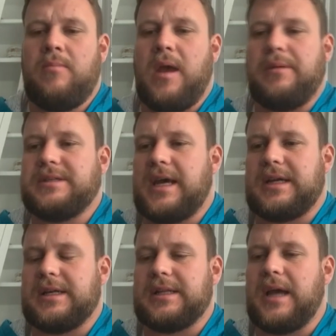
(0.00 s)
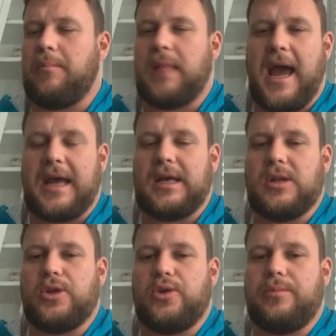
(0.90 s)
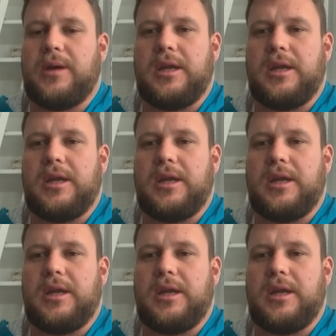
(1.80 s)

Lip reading: maybe technically I'm lacking a little bit,